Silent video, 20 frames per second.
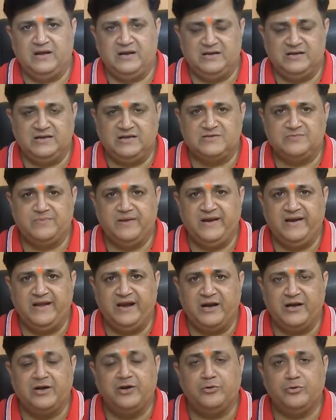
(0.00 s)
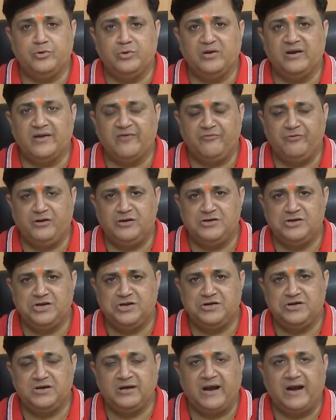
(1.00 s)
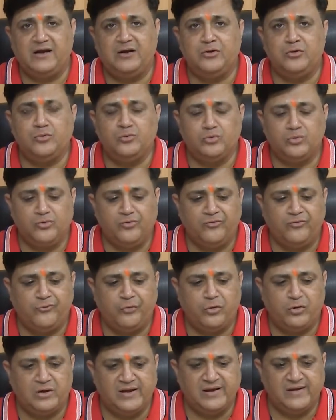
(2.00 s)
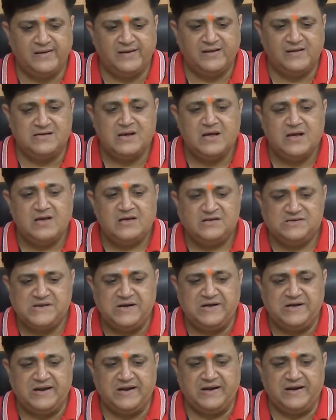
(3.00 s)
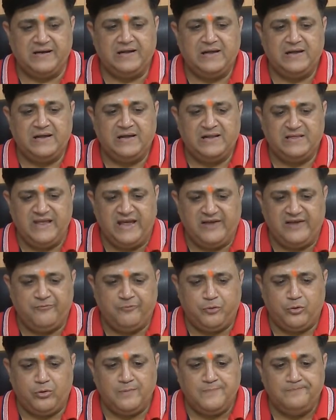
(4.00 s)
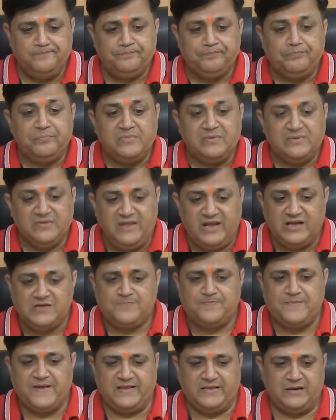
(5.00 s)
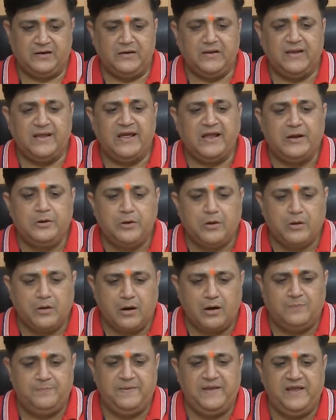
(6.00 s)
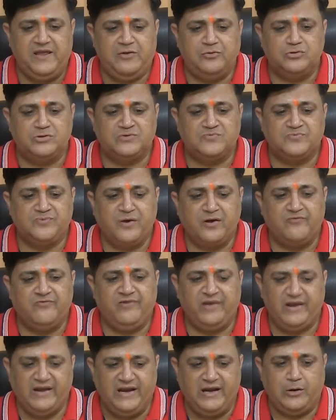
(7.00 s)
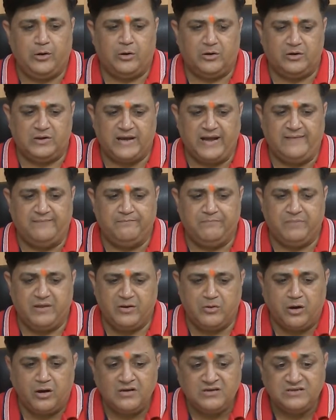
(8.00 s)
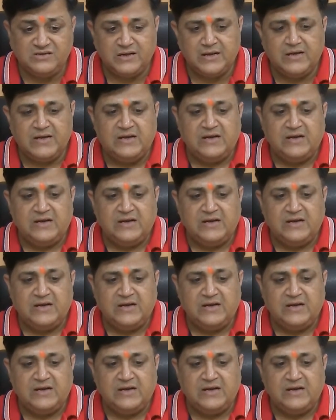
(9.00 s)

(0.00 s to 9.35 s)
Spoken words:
in this media due to refrigeration at 2 to 4 degrees centigrade. Therefore, this method cannot be used for very long time because